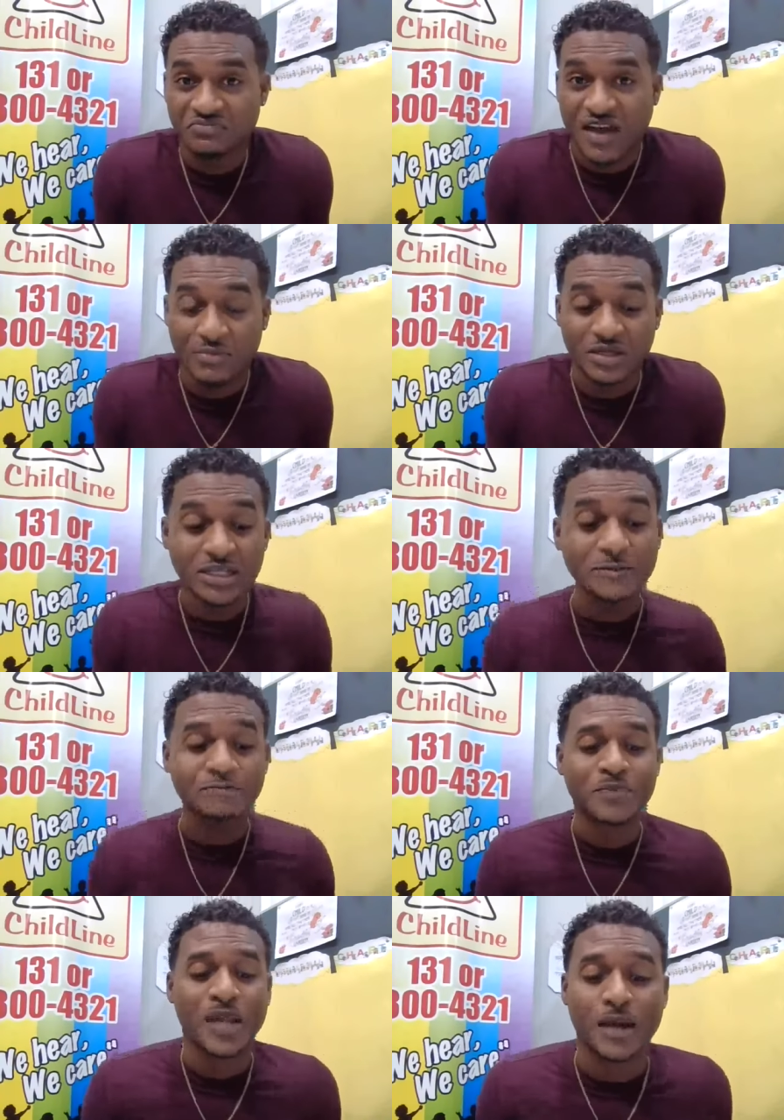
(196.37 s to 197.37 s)
family.
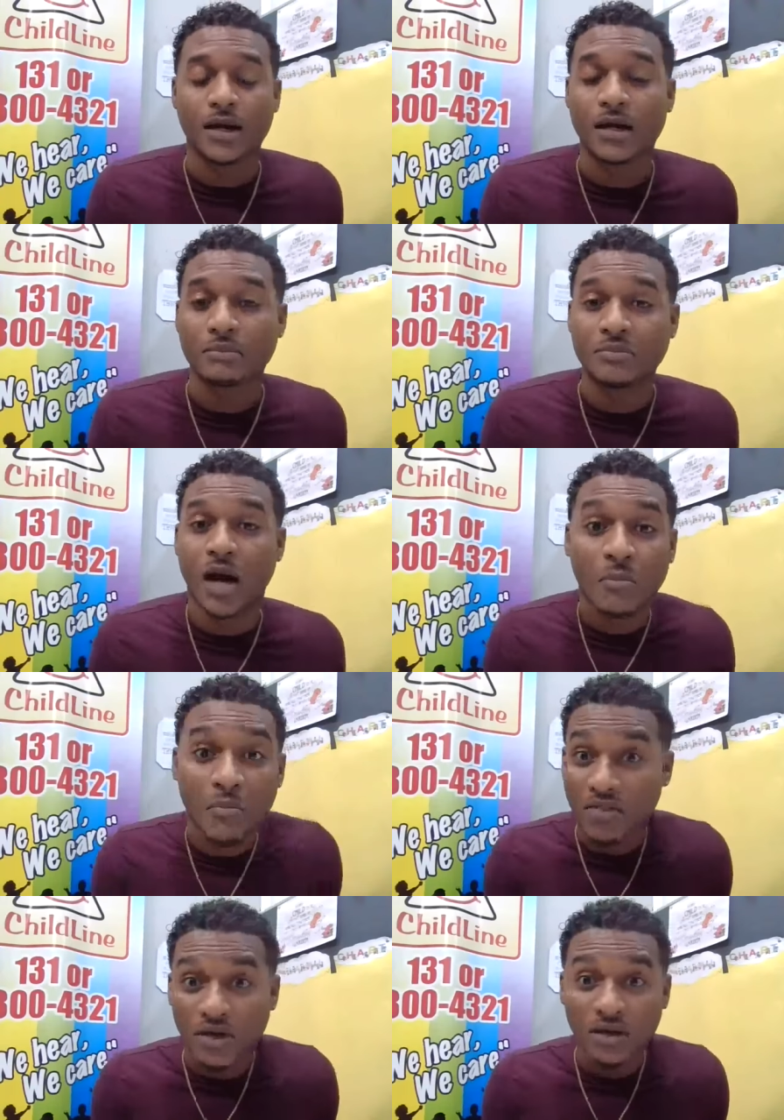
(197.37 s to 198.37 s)
Her
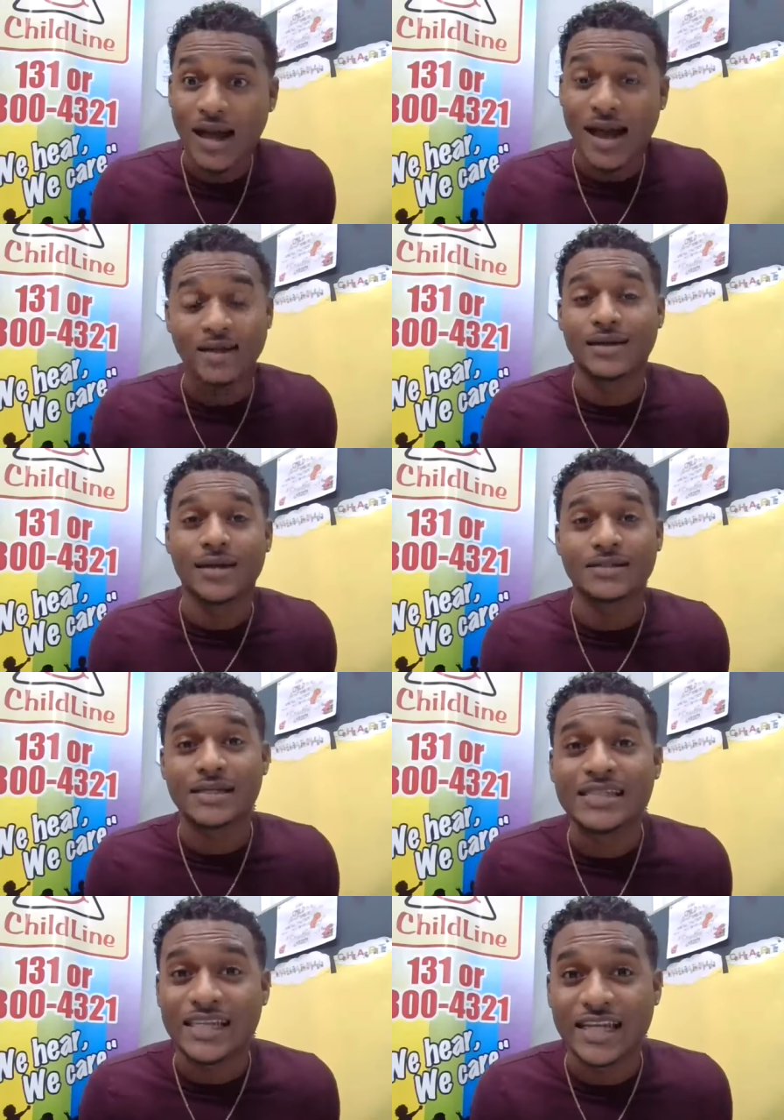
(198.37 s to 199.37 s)
mother had her as
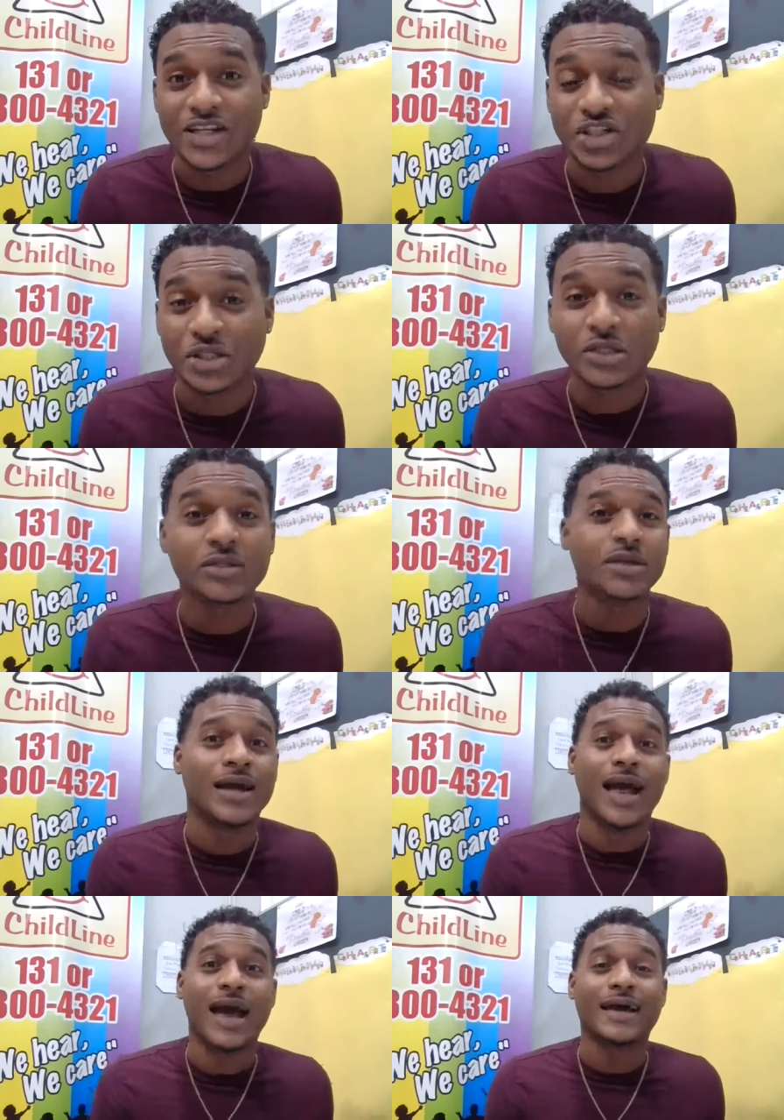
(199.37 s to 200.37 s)
a teenager,
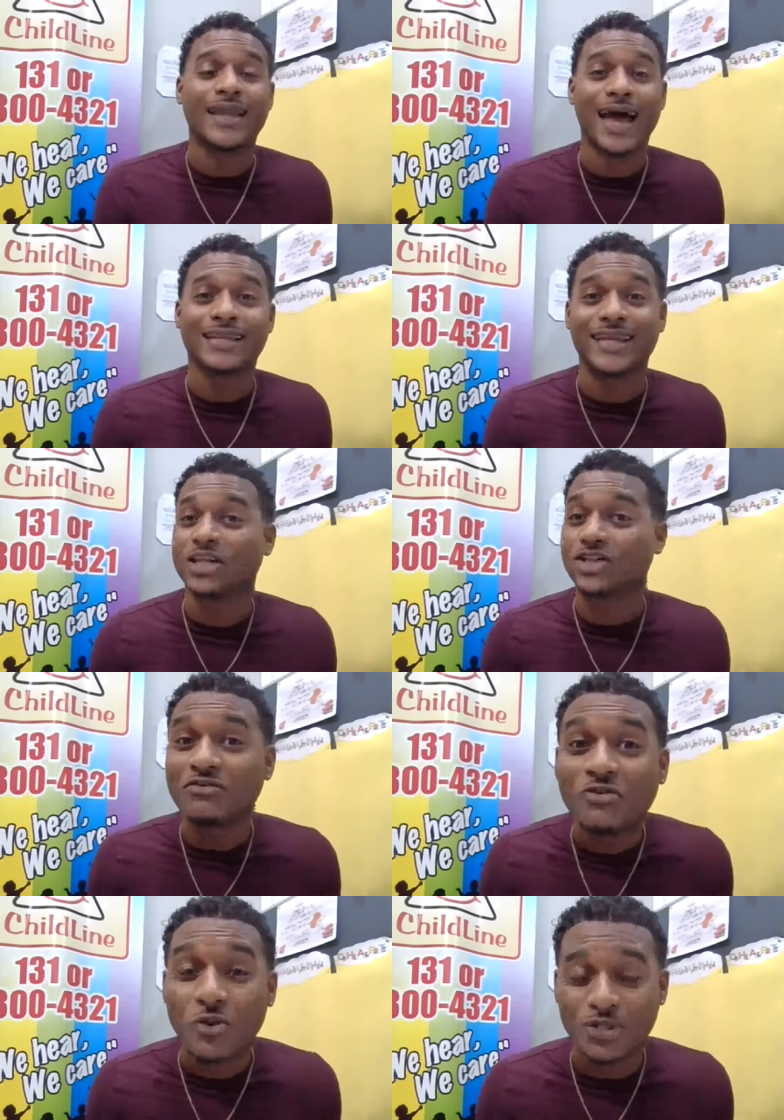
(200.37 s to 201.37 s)
and at the age
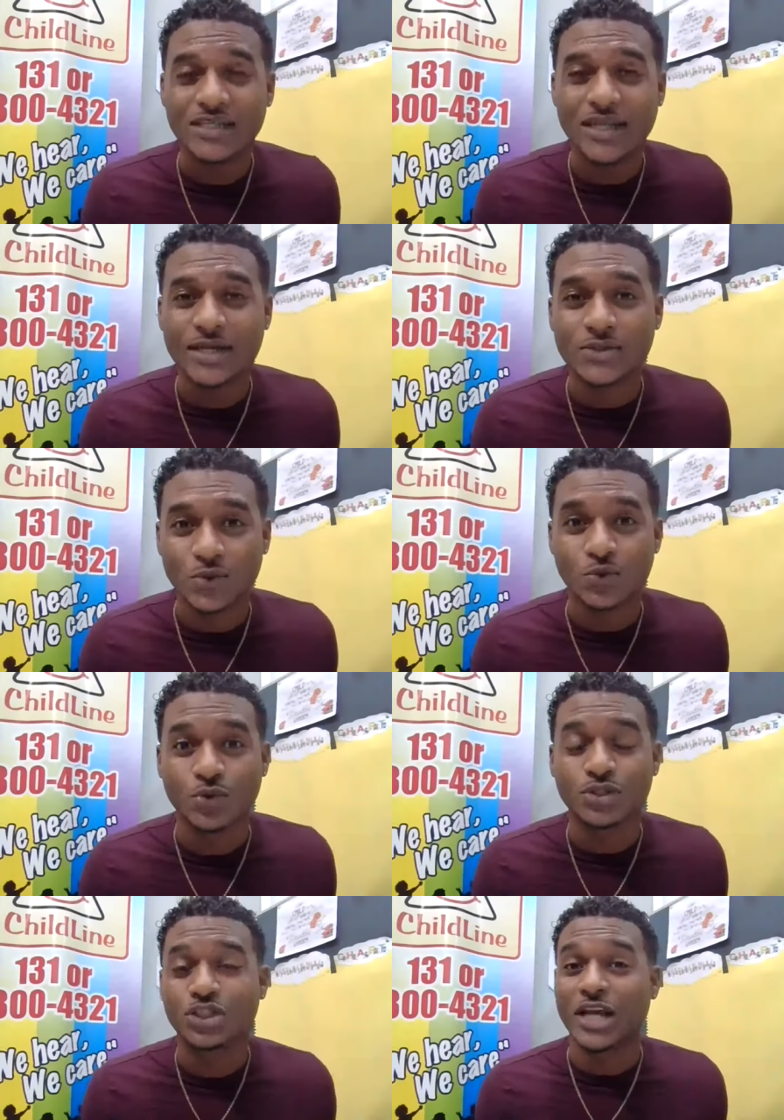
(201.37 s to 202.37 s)
of 14 years
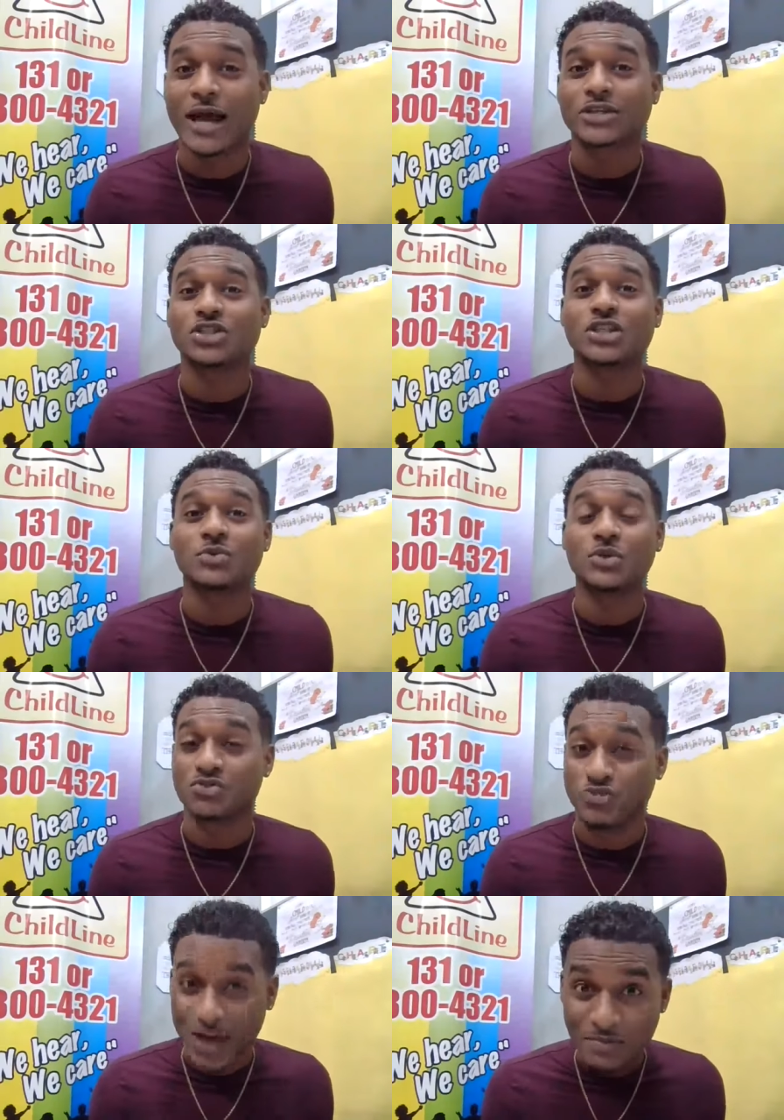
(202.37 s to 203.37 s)
old, she actually
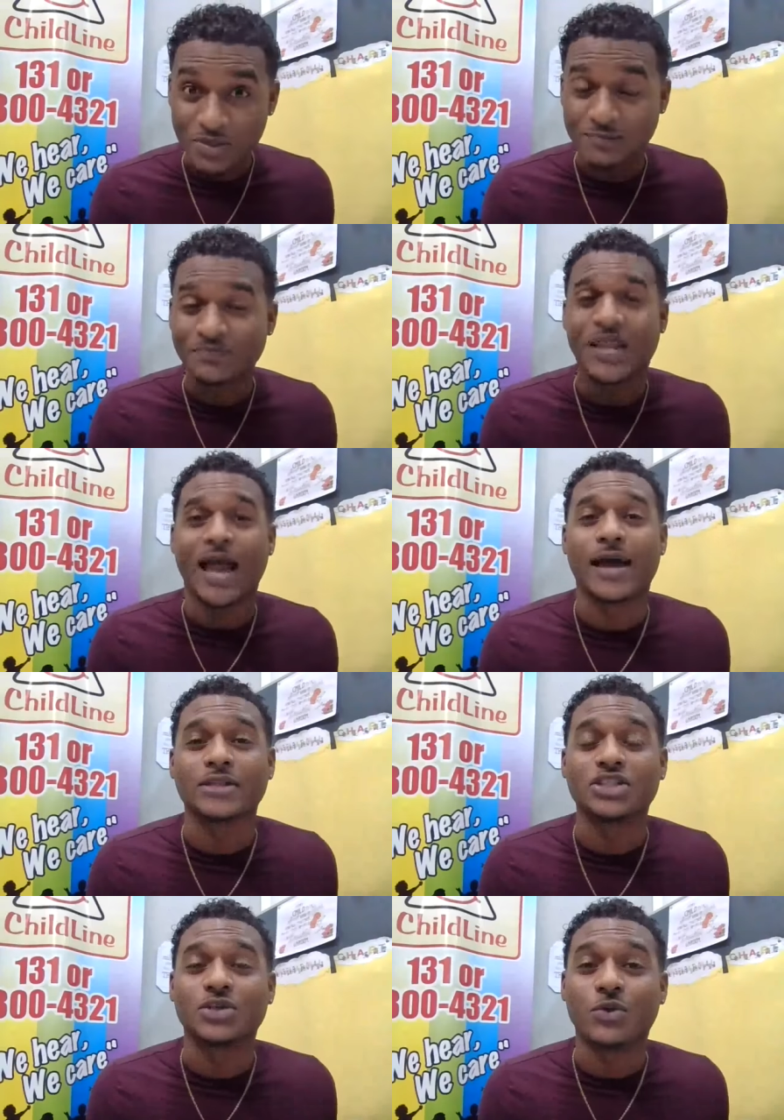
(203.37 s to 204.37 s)
was raped,
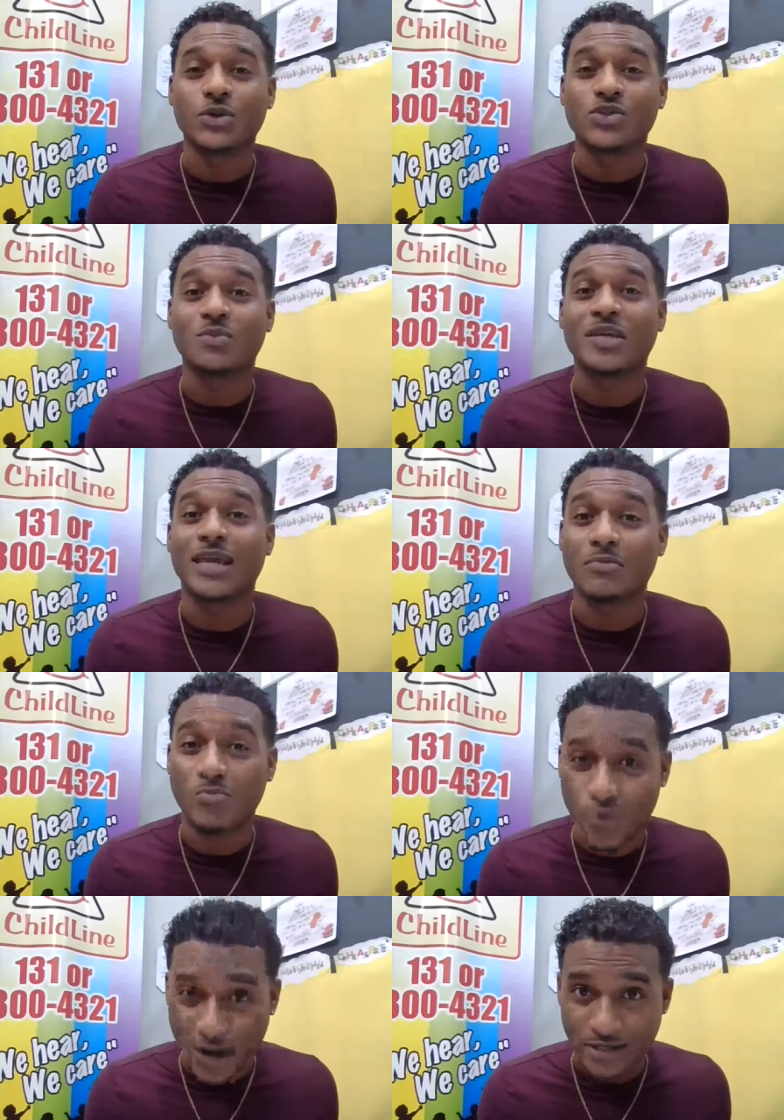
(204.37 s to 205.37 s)
and she also became
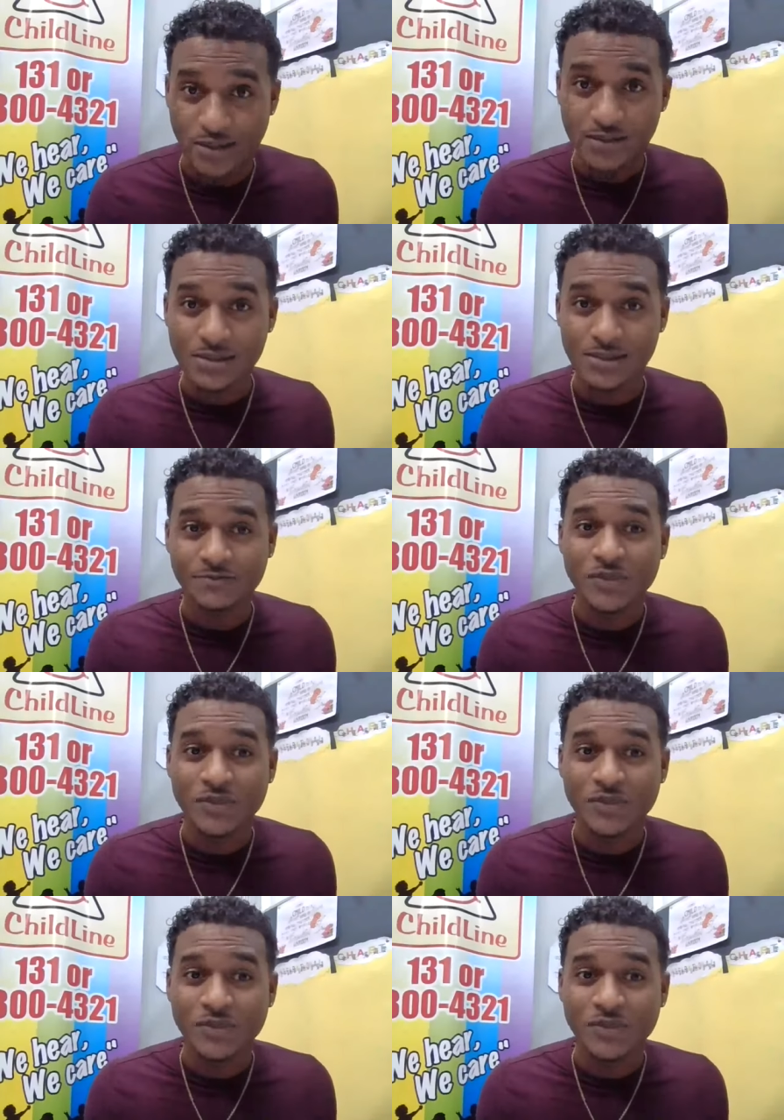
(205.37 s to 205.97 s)
pregnant.